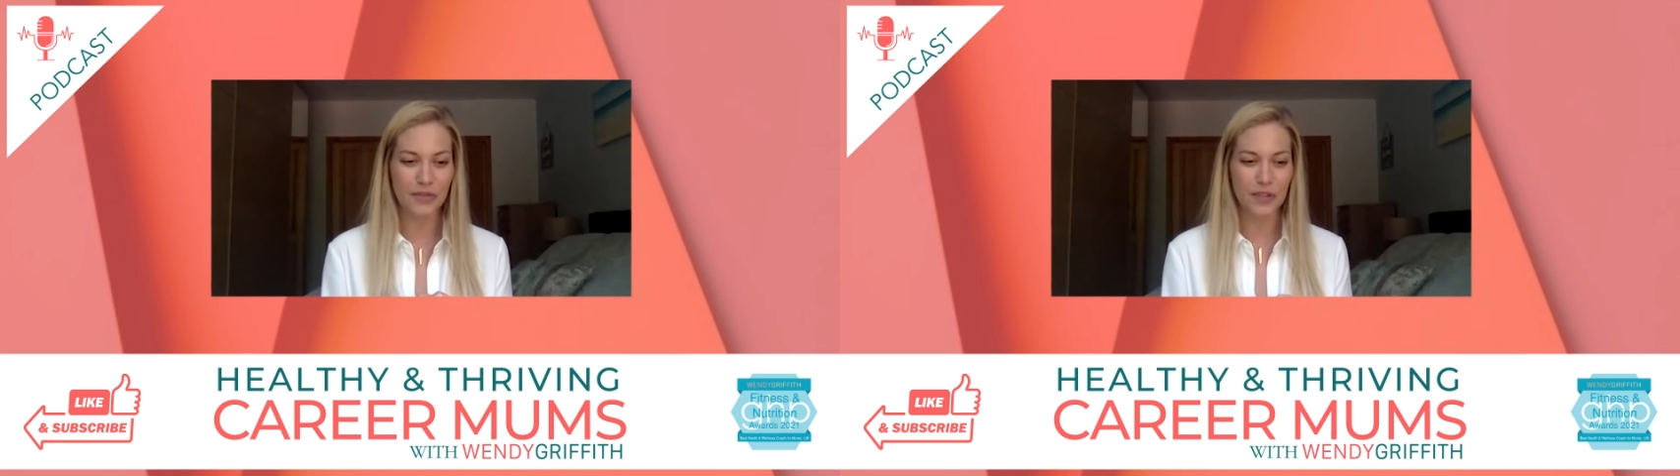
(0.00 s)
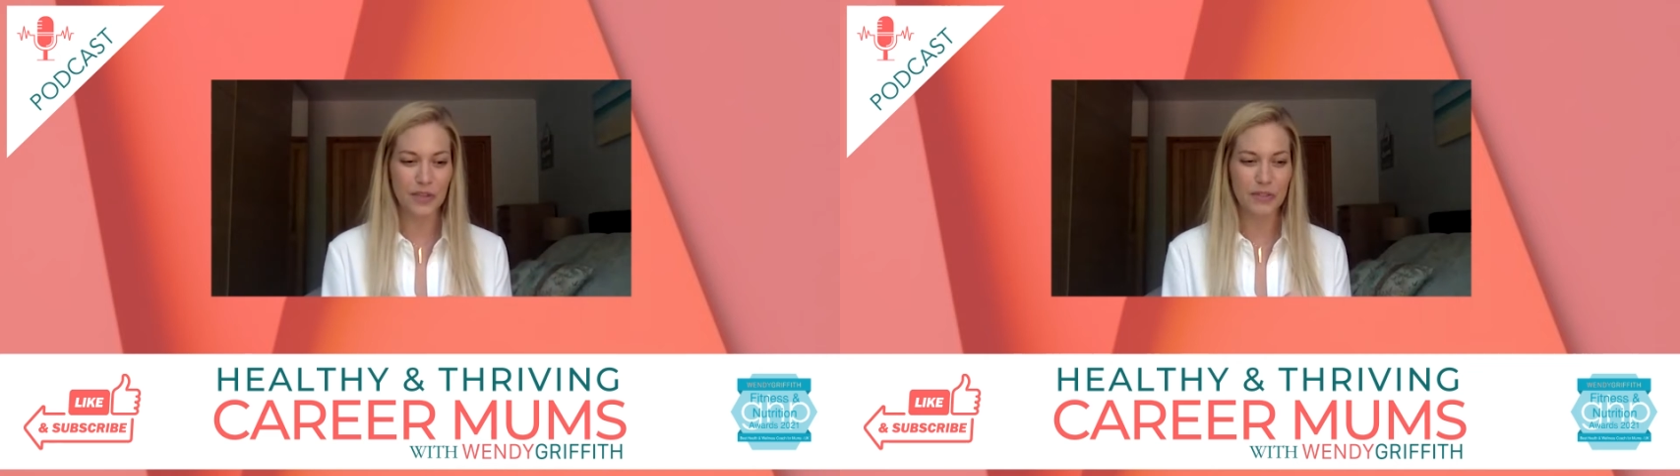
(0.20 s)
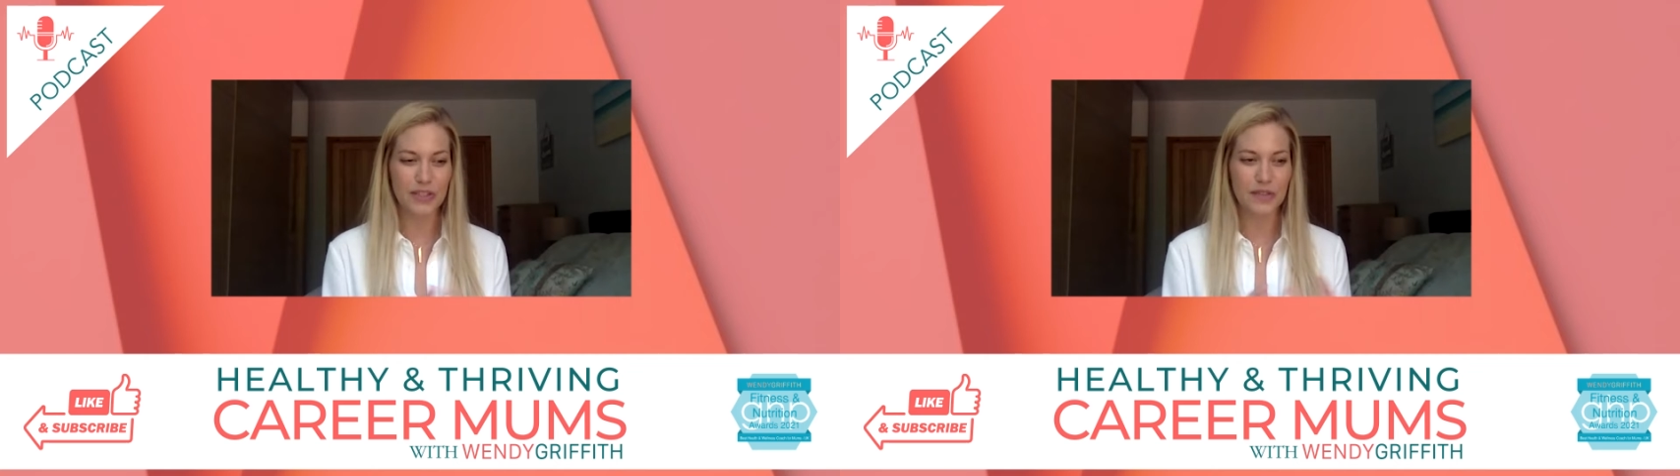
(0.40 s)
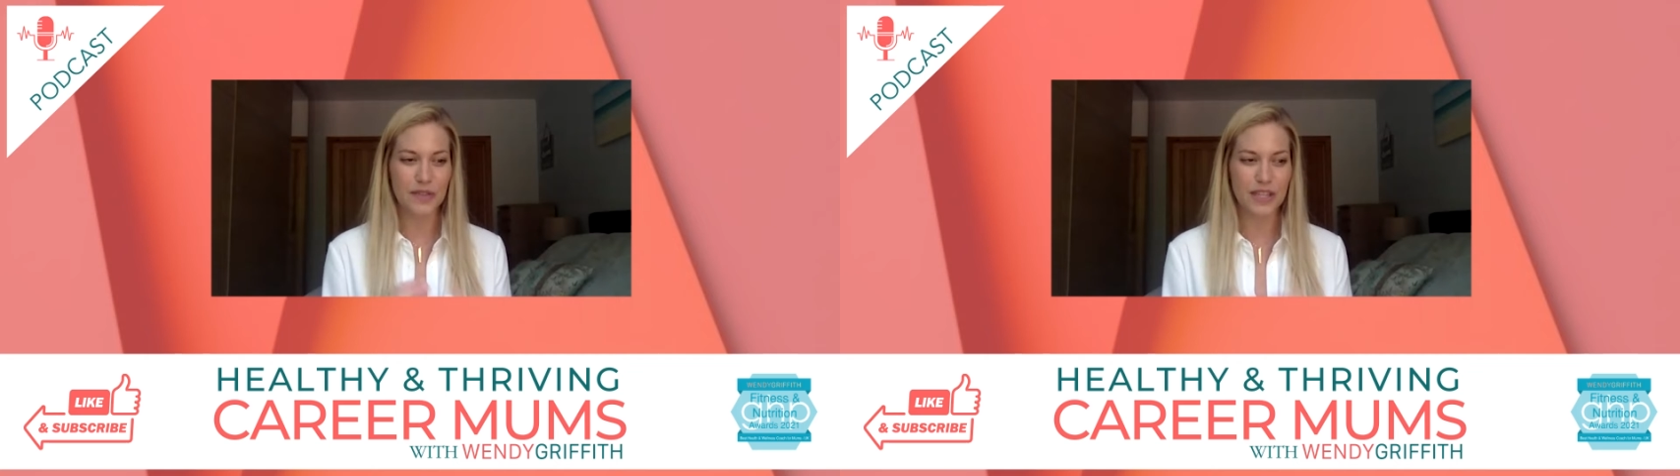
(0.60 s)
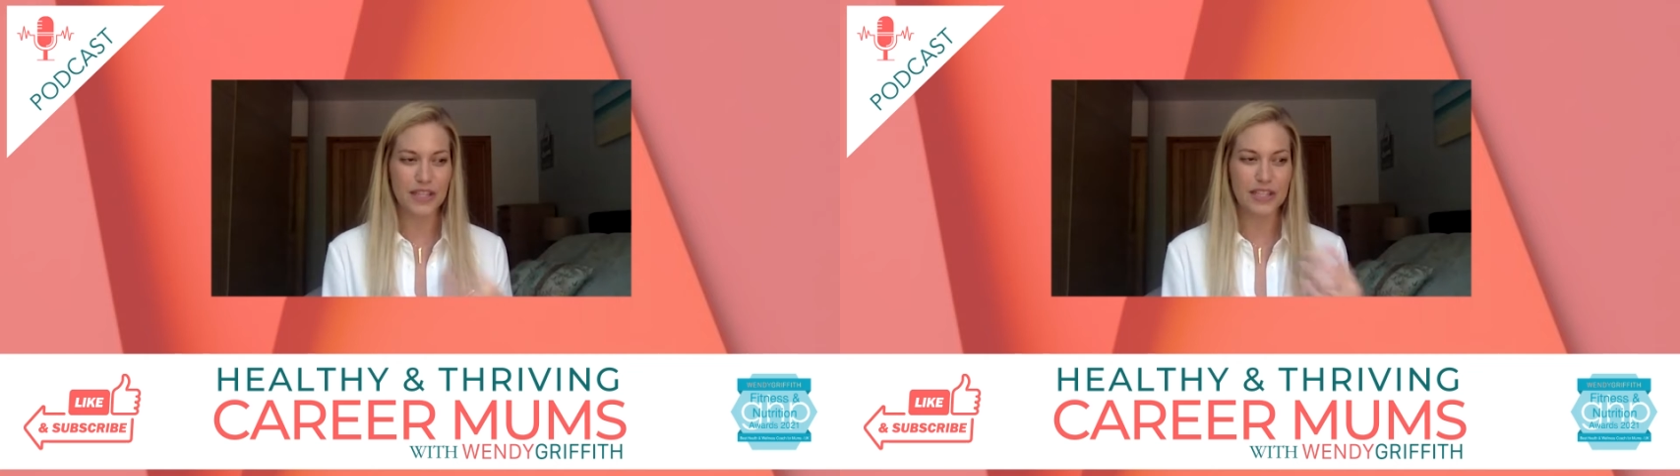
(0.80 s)
it was the
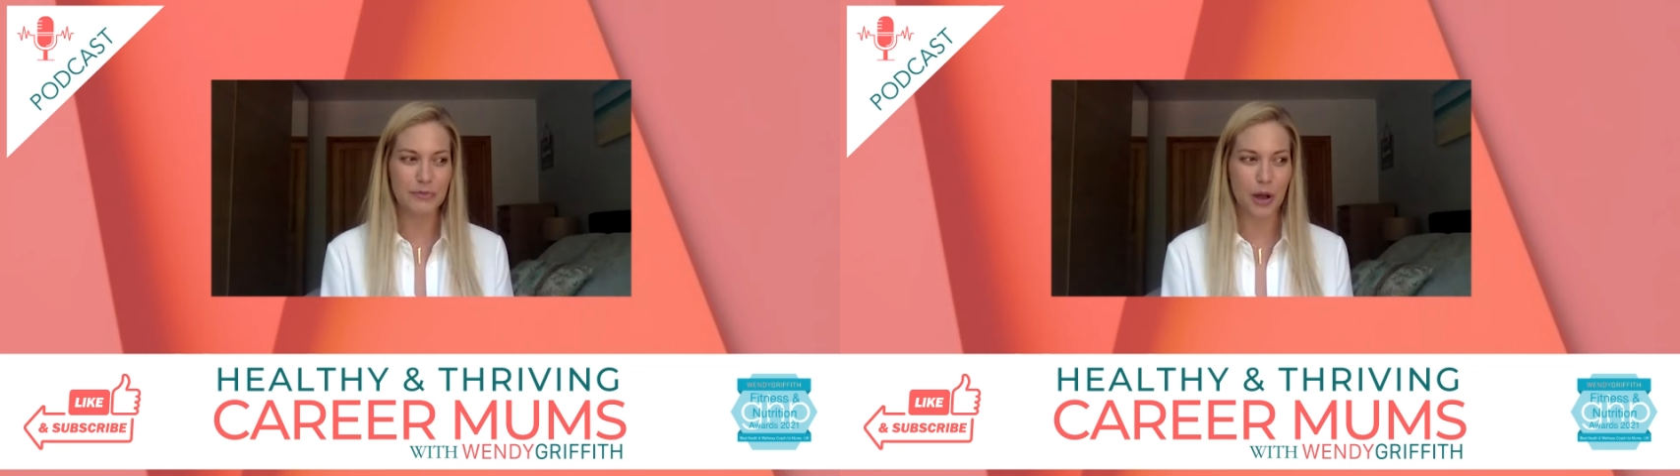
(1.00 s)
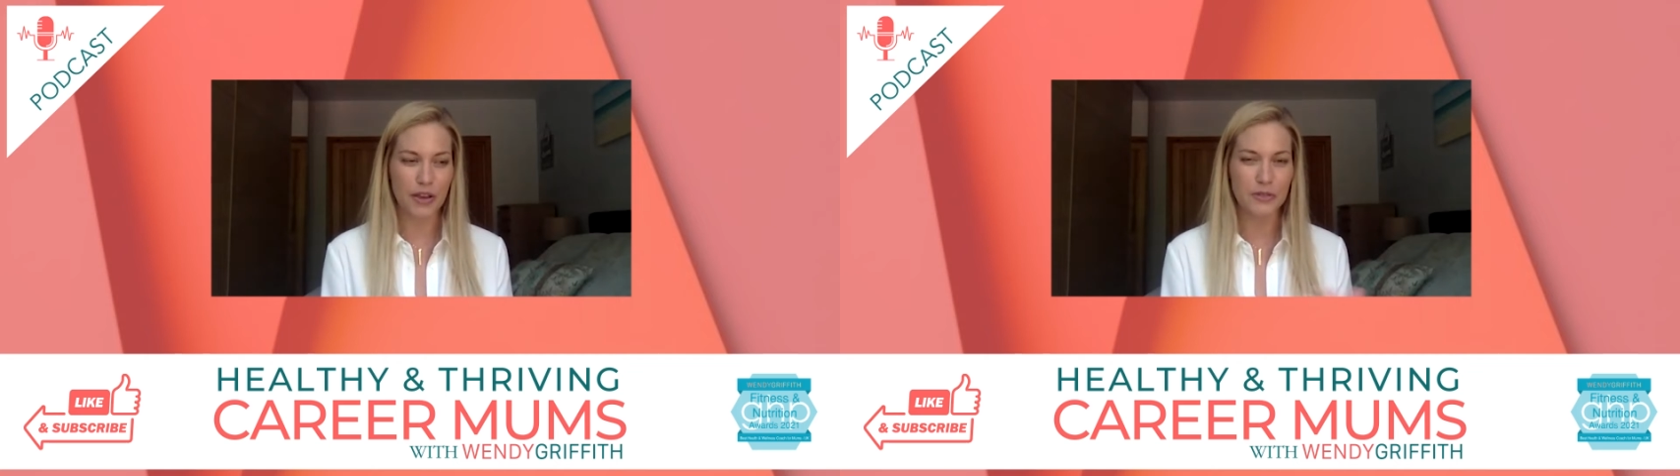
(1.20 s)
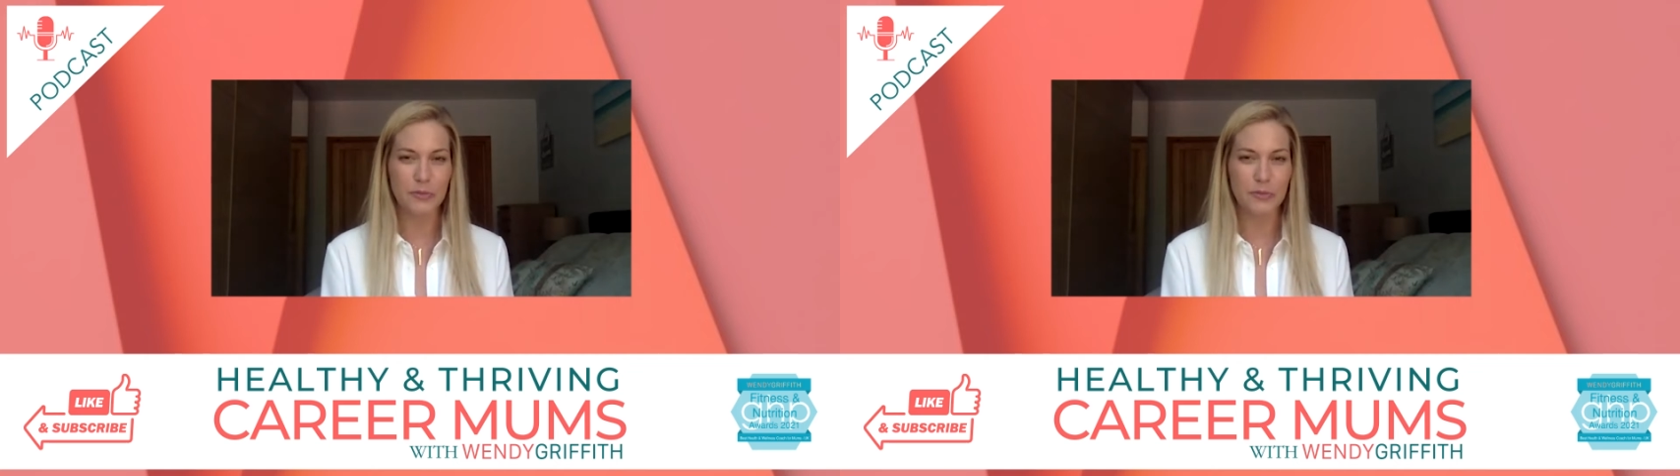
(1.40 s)
thing that inspired